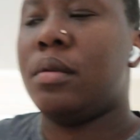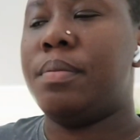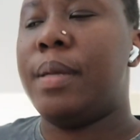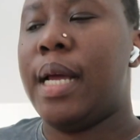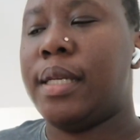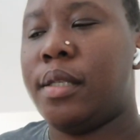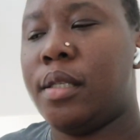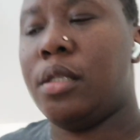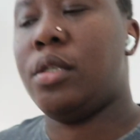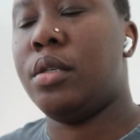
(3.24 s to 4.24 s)

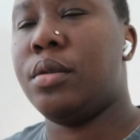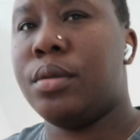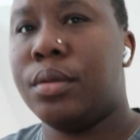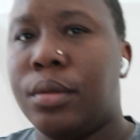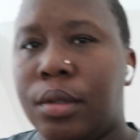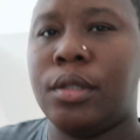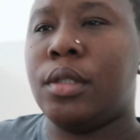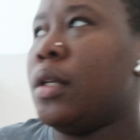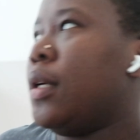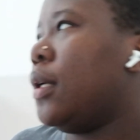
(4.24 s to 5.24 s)
Bless you.
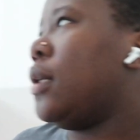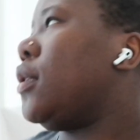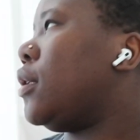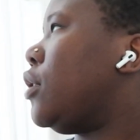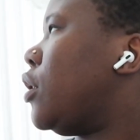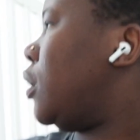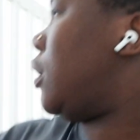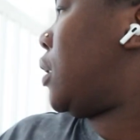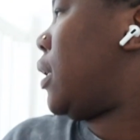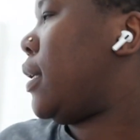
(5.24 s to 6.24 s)
The
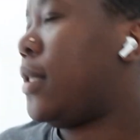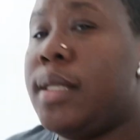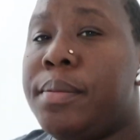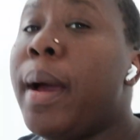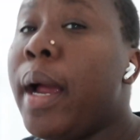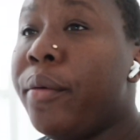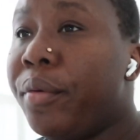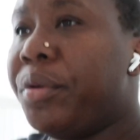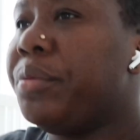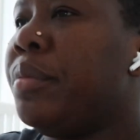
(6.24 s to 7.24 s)
journey today is in my
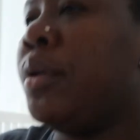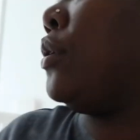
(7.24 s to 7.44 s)
room.